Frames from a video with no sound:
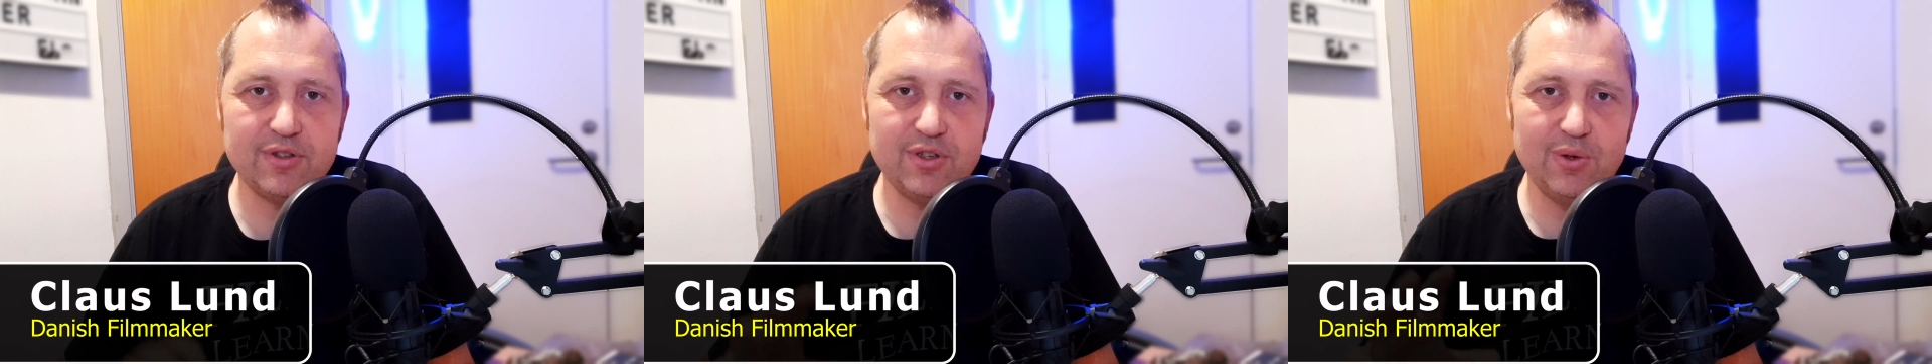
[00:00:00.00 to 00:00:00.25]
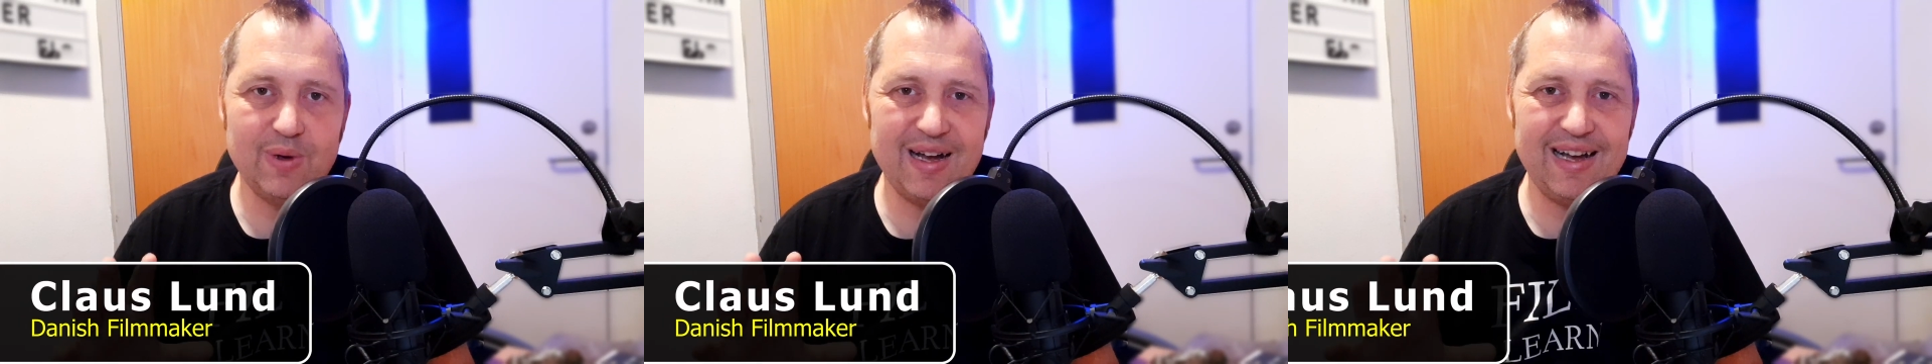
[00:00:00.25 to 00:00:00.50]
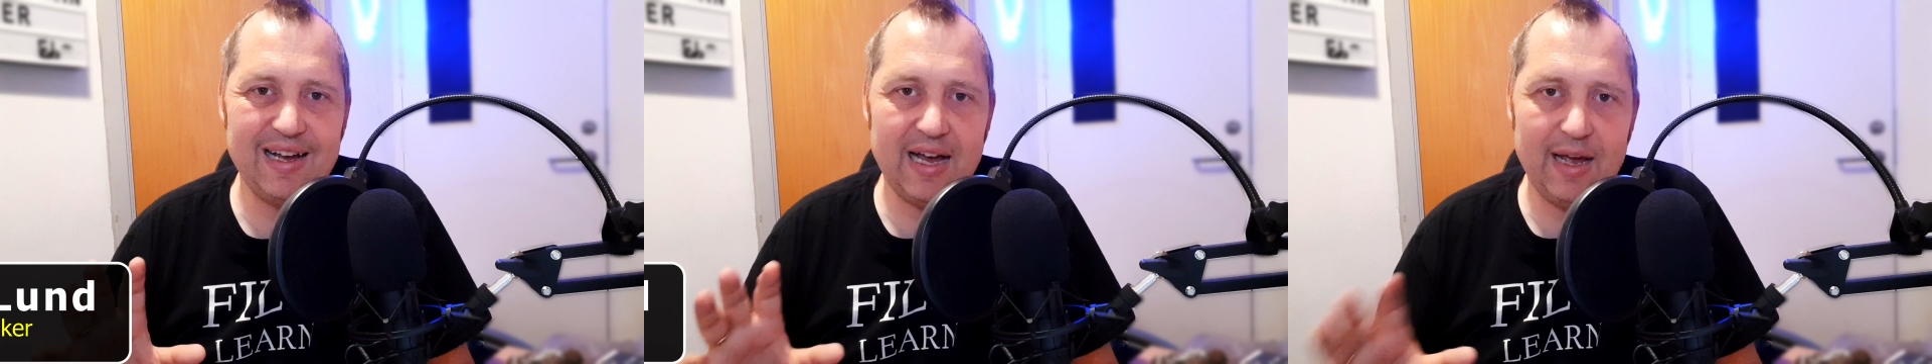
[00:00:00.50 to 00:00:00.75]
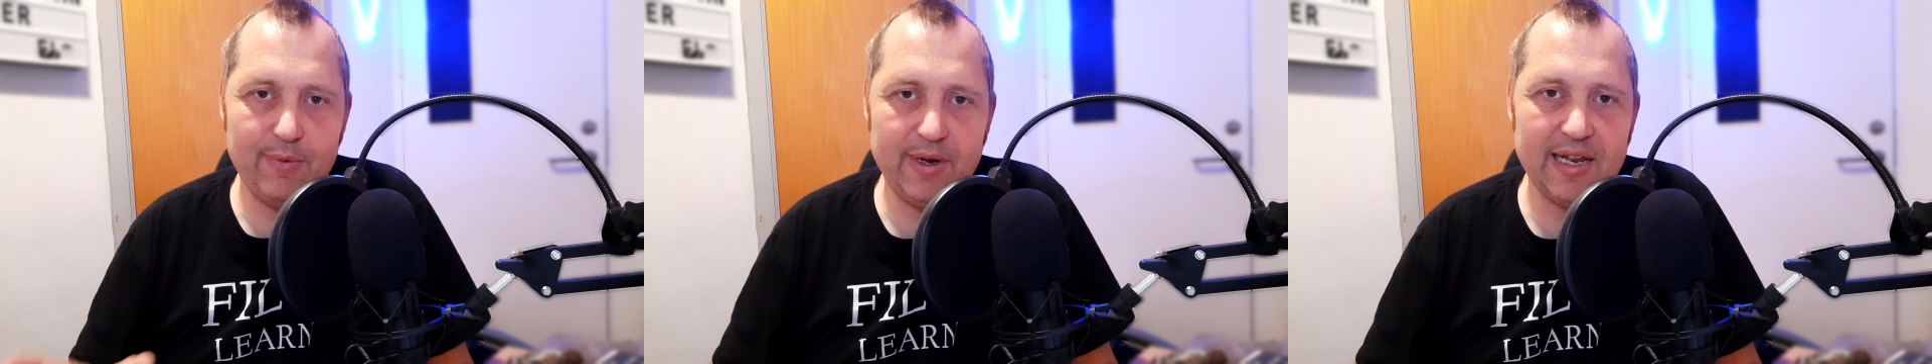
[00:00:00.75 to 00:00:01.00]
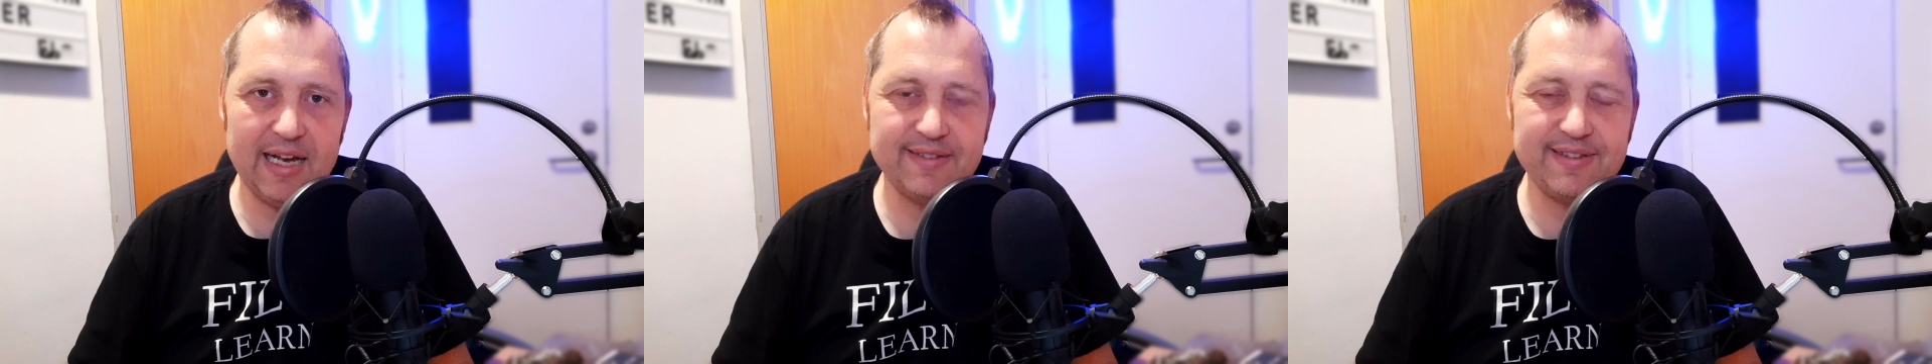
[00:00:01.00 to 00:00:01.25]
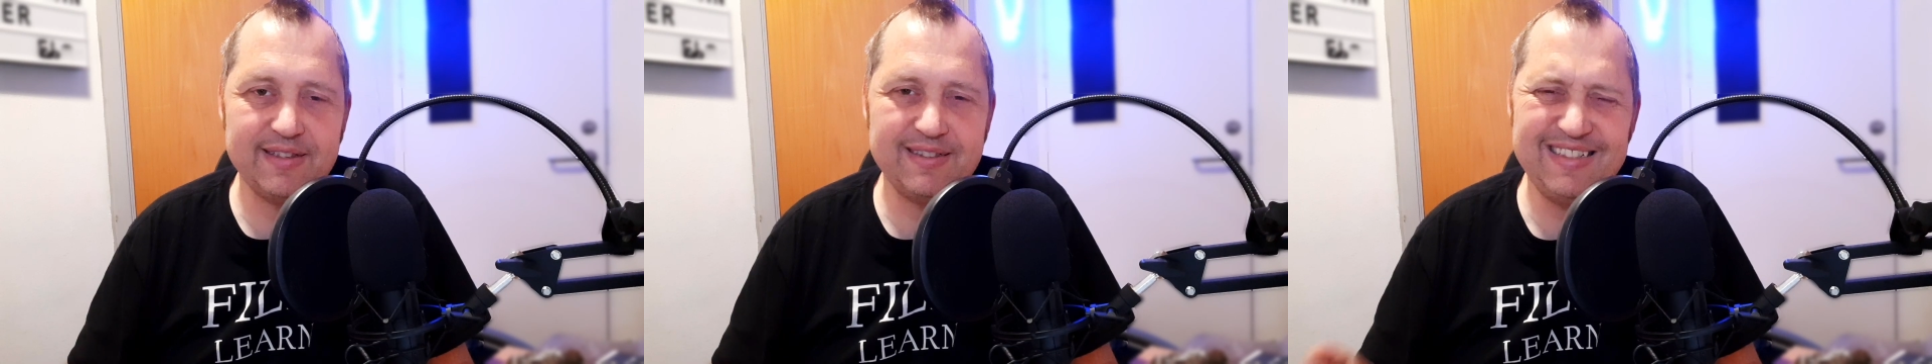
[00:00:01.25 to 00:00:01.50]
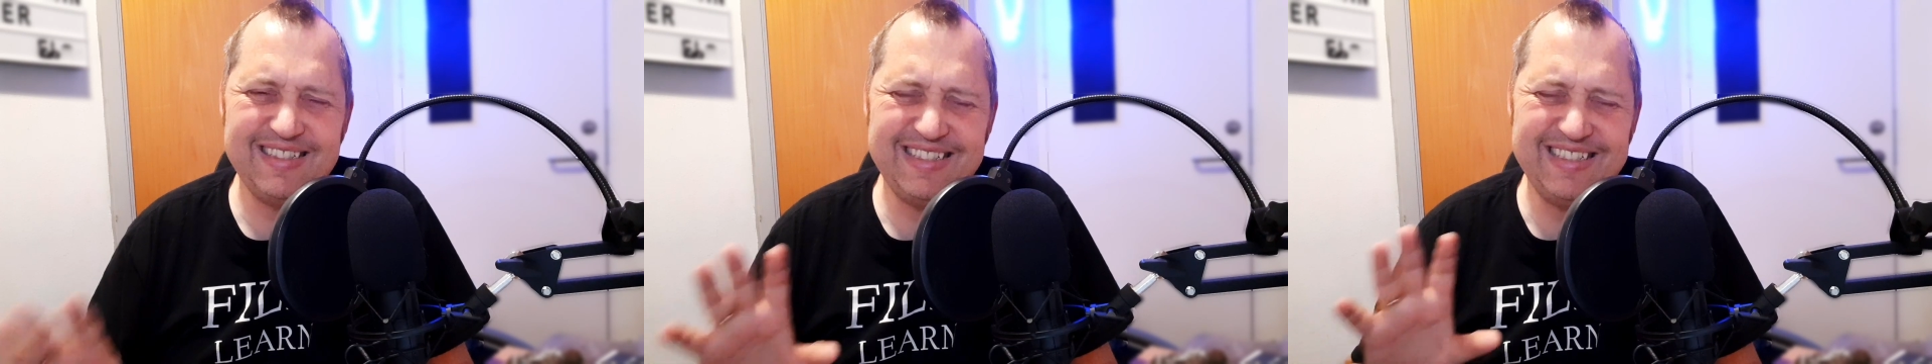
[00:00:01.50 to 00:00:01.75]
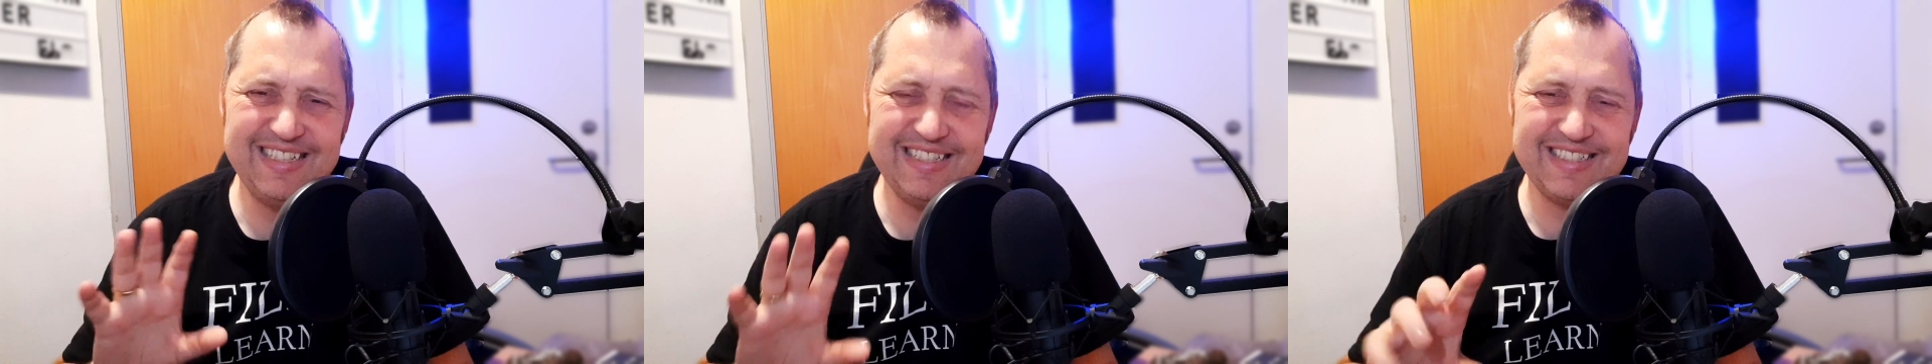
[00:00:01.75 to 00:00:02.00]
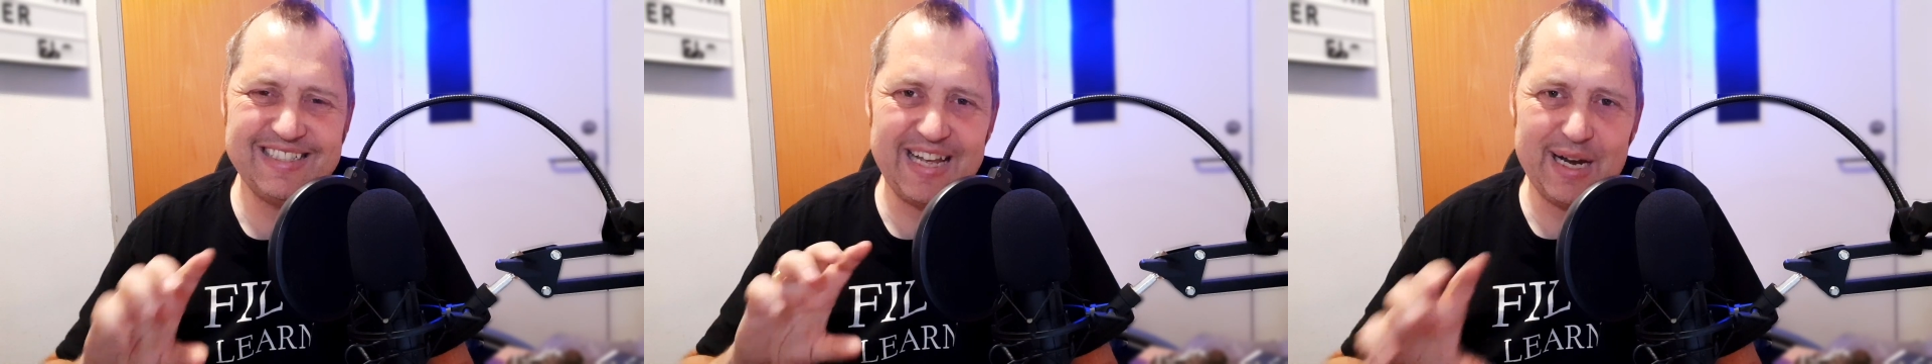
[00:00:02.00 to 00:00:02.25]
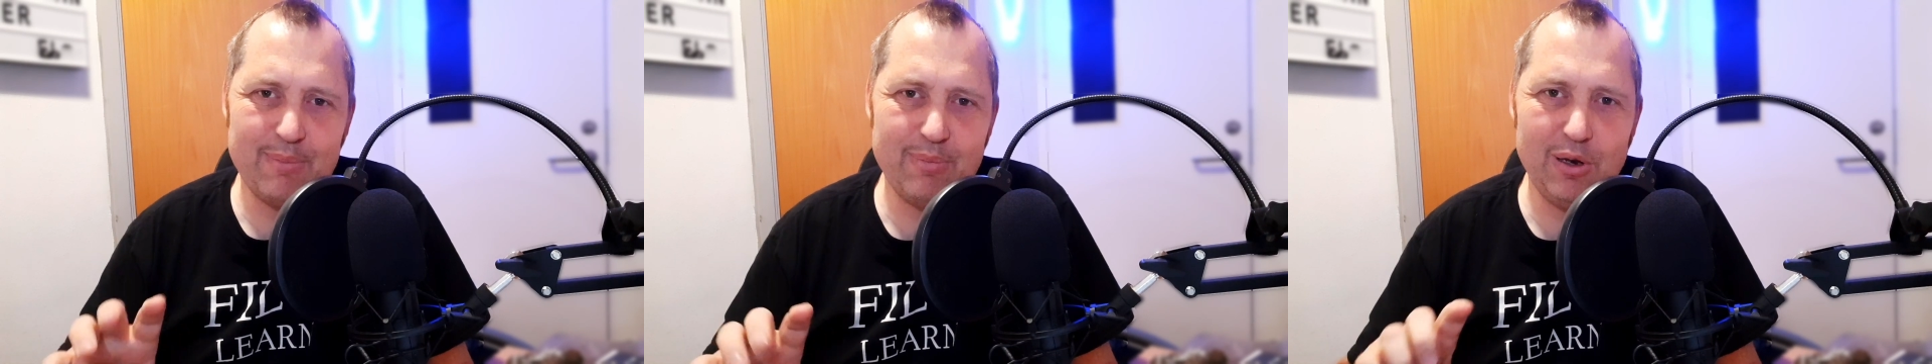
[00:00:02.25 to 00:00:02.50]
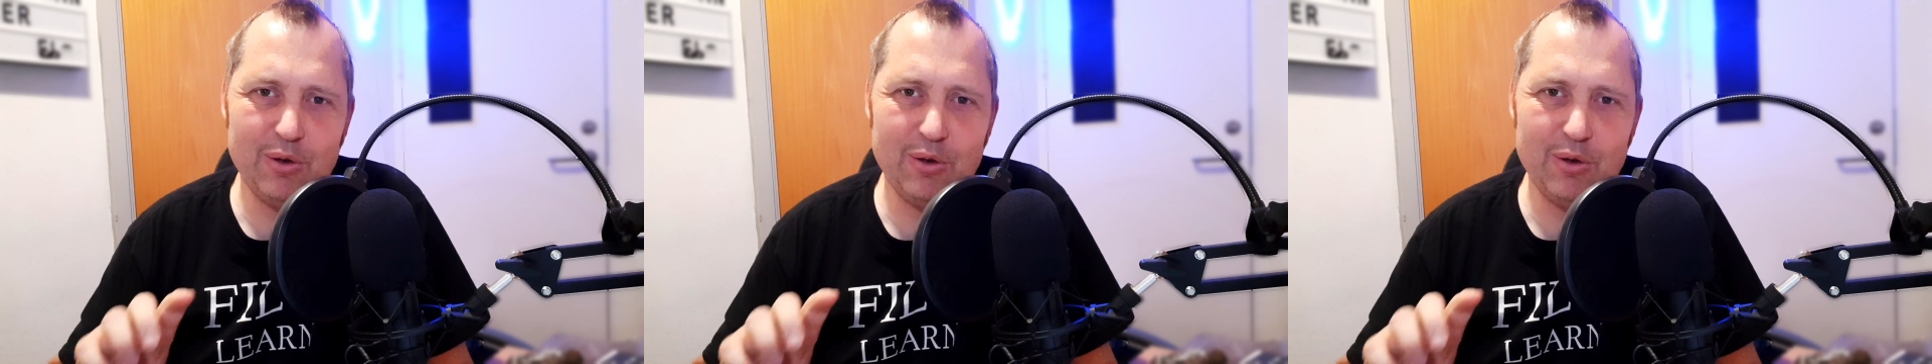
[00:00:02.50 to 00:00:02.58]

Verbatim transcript: So, I realized this, this setup